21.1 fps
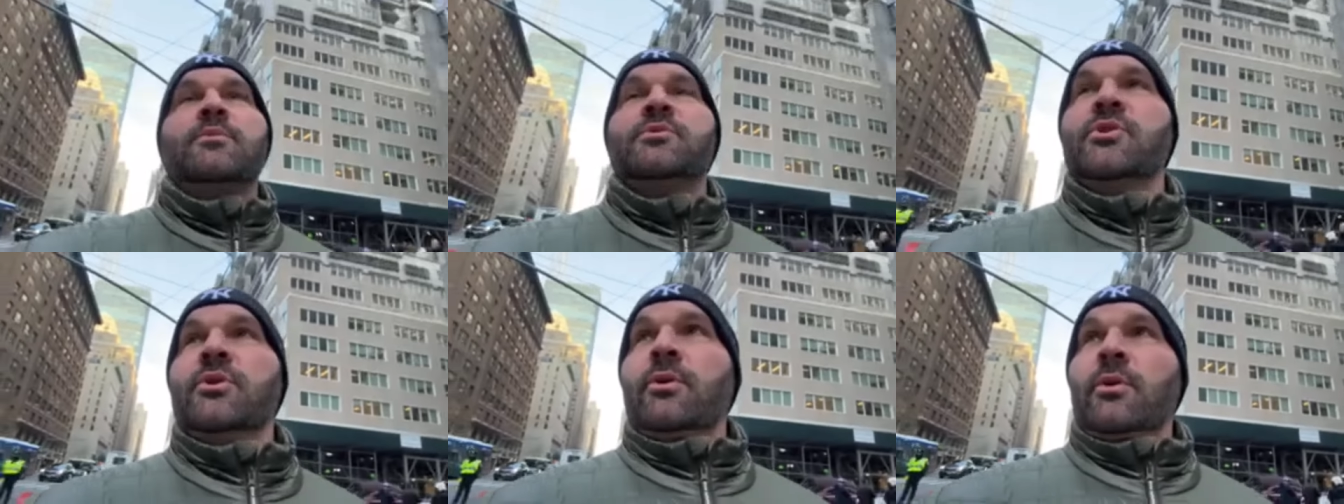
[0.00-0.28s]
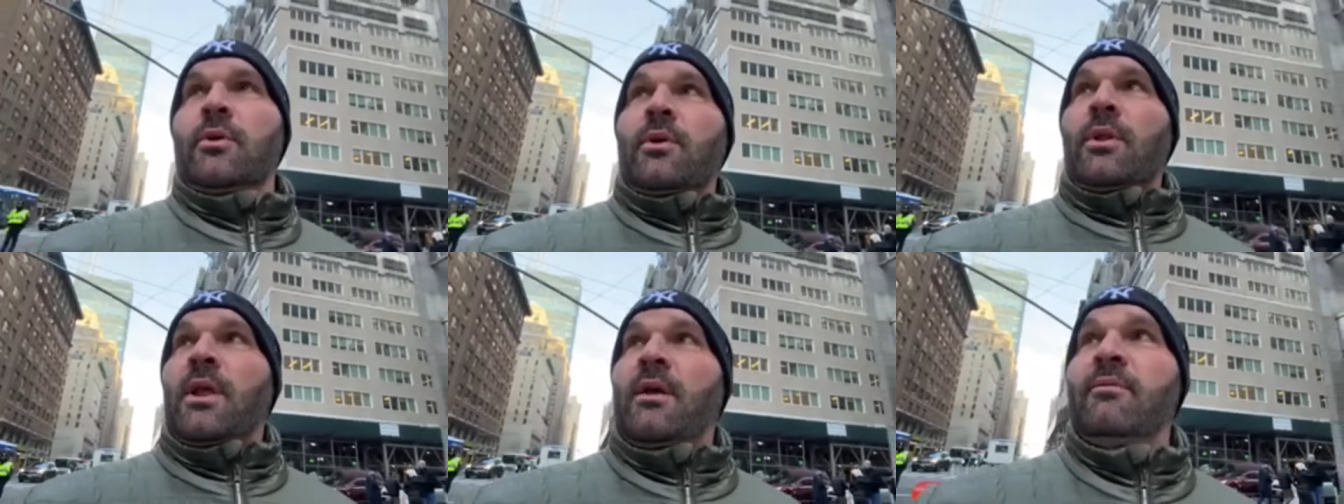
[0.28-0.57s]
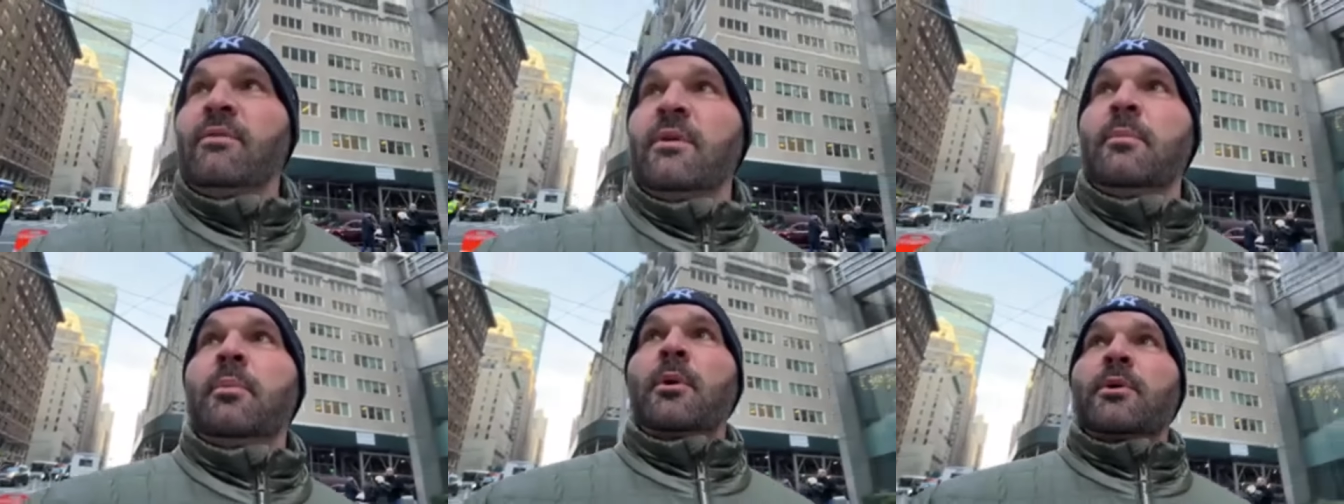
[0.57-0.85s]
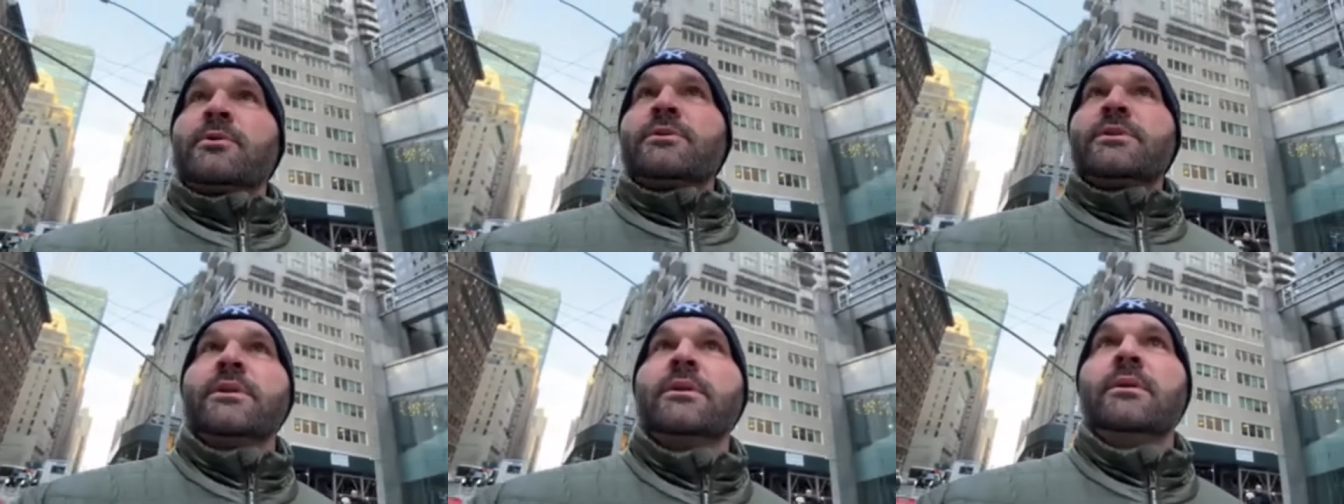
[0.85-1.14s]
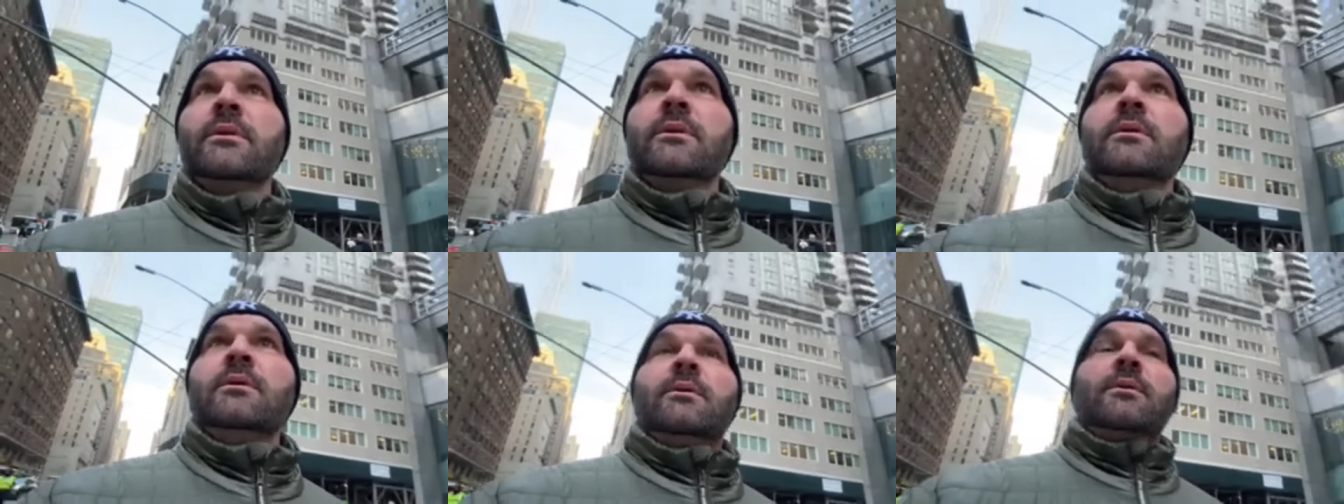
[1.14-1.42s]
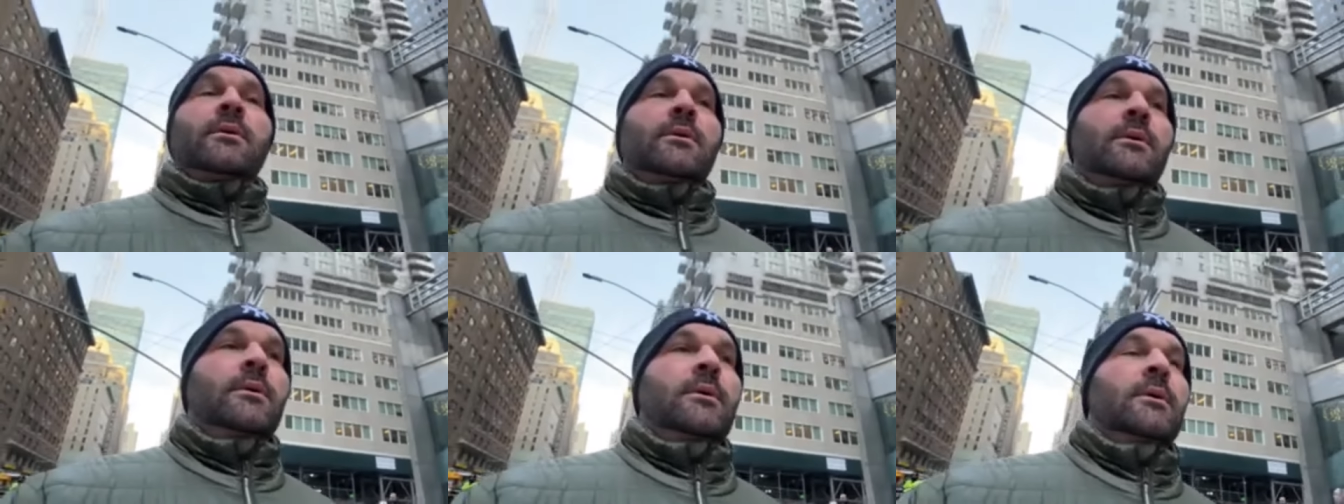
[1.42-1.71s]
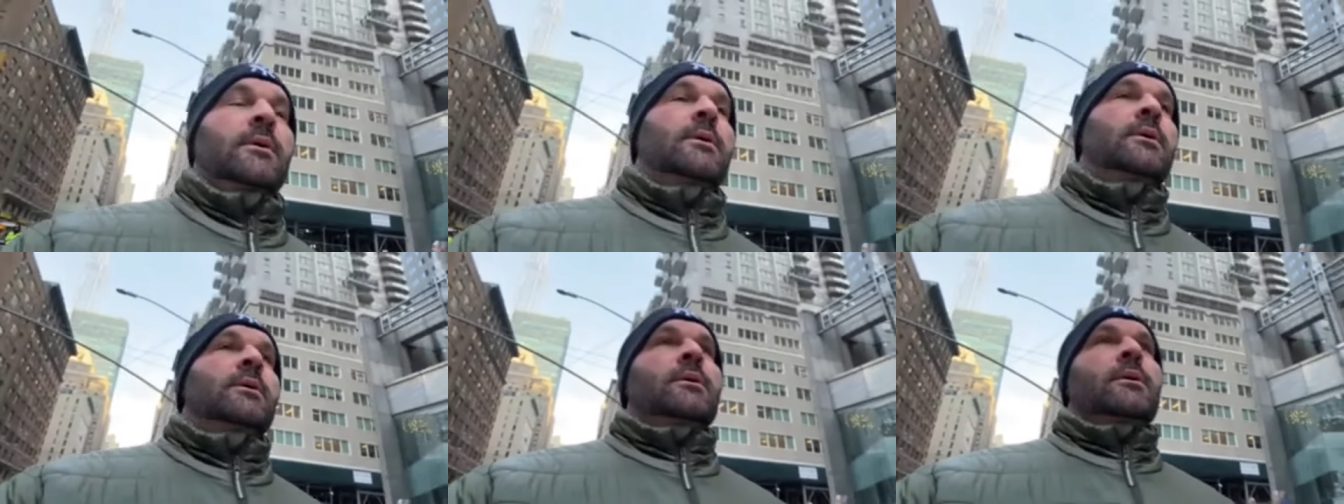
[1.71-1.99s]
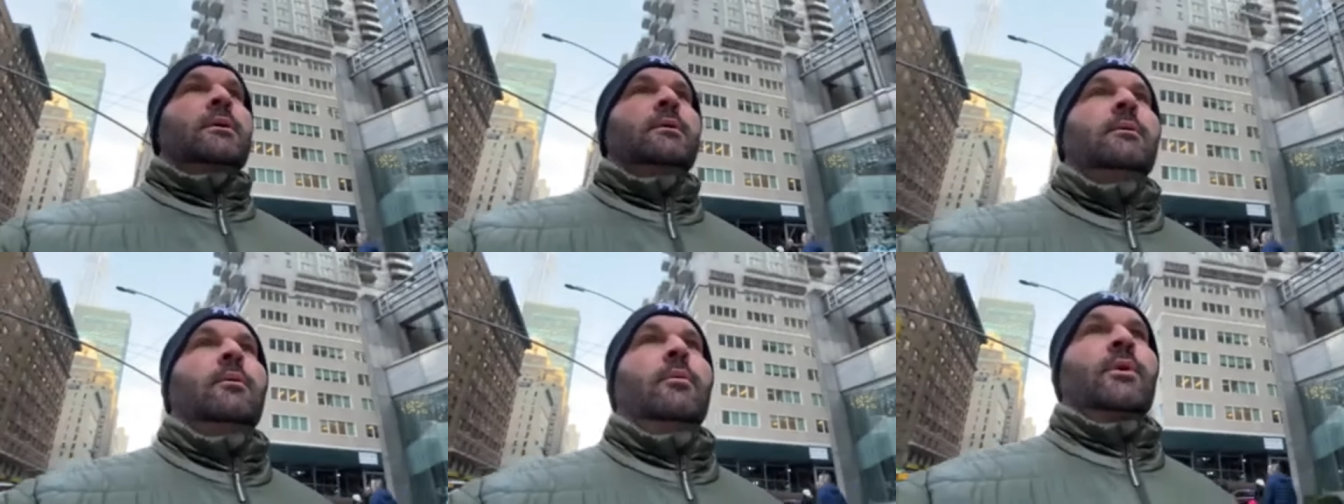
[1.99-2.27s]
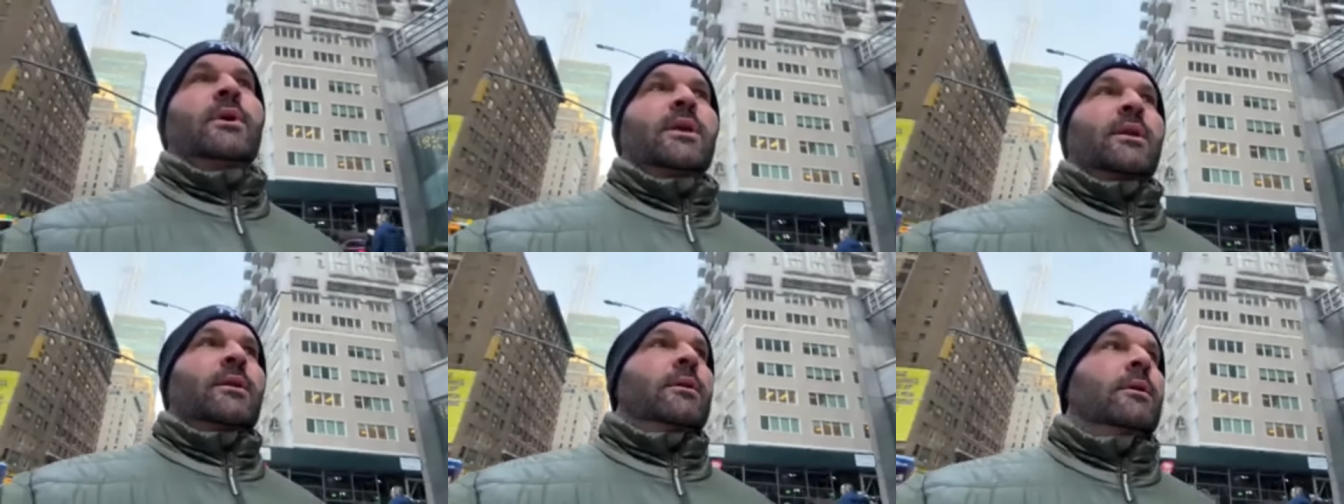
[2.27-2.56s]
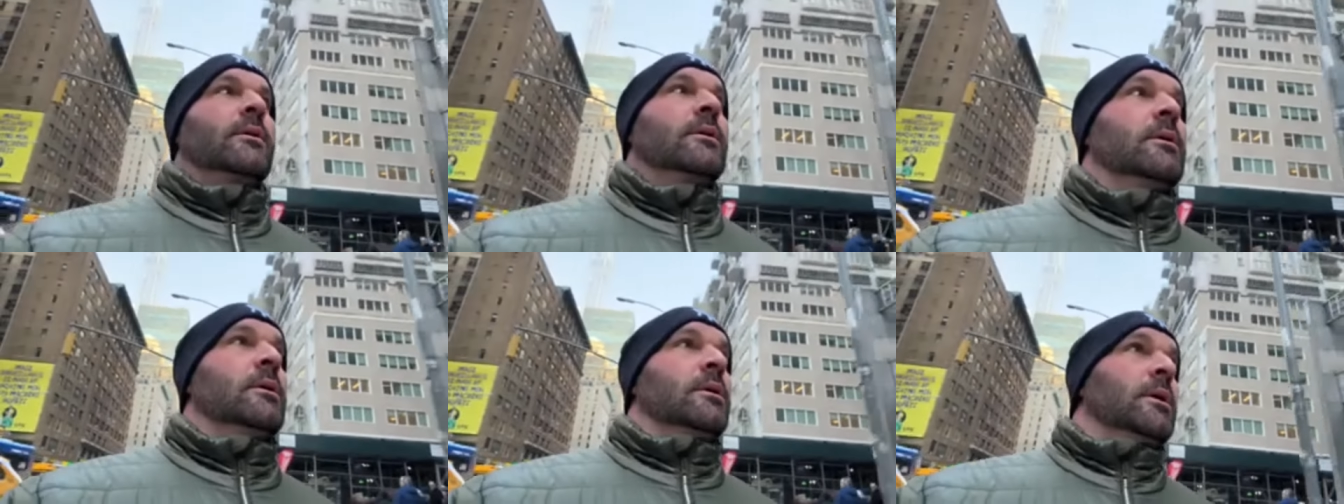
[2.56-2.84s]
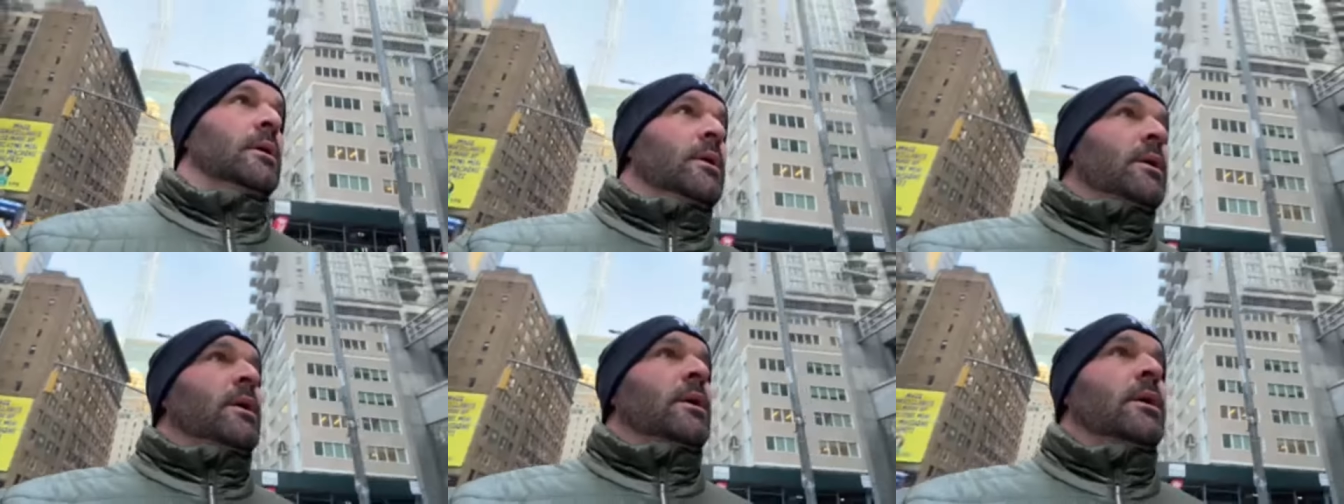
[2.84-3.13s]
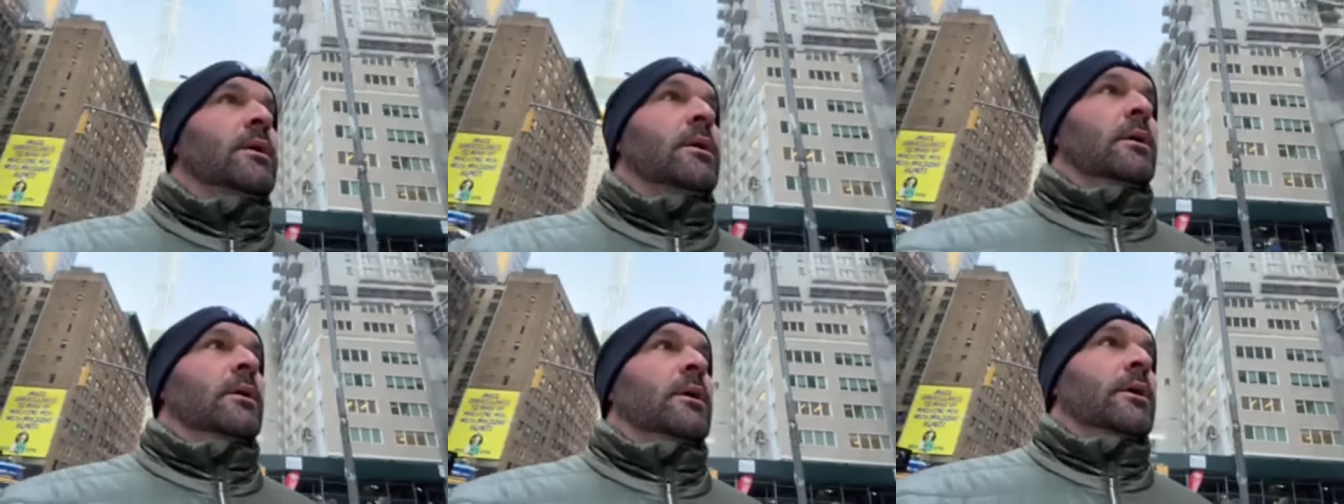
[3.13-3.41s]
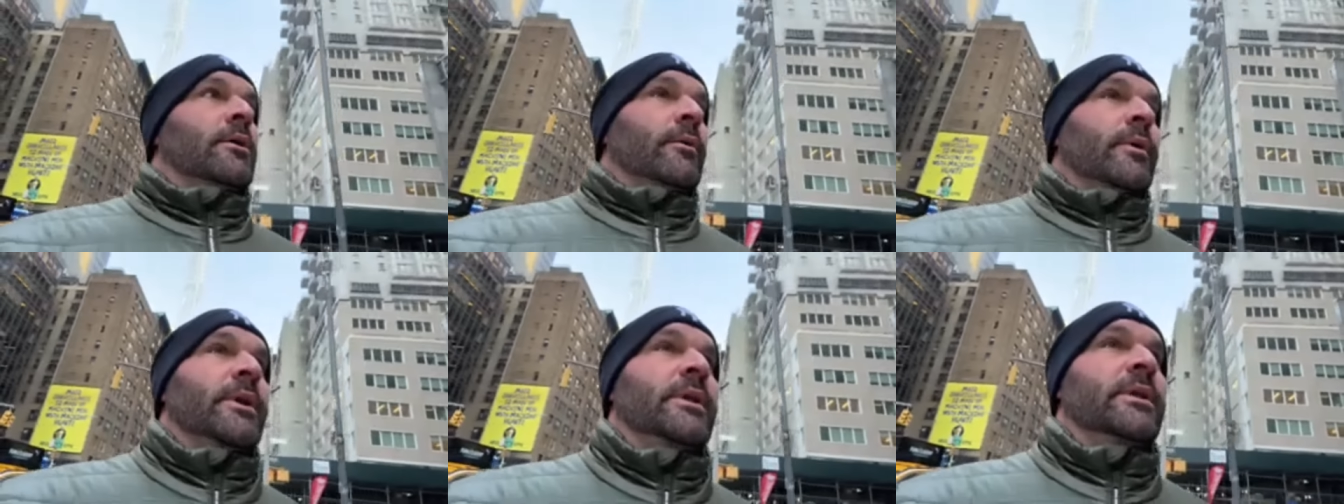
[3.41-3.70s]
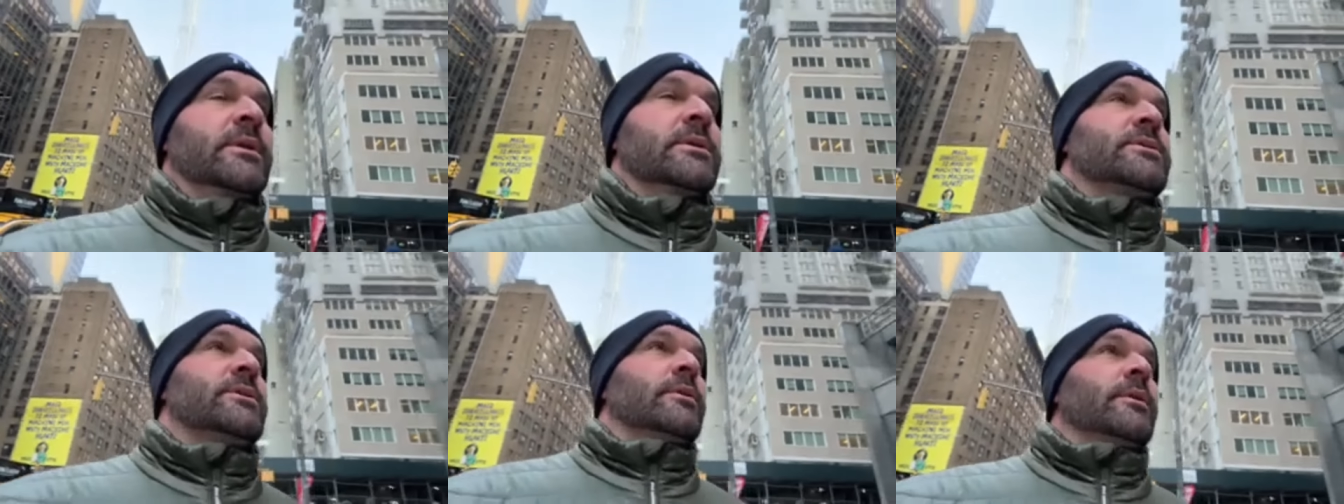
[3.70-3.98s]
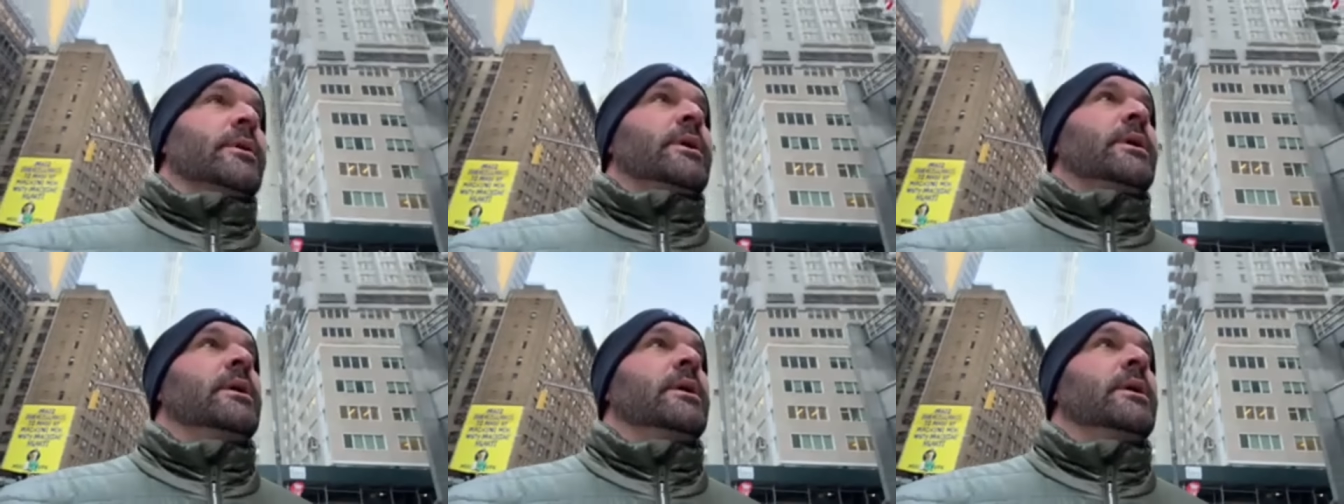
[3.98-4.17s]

sure you're a lovely person. We can agree to disagree.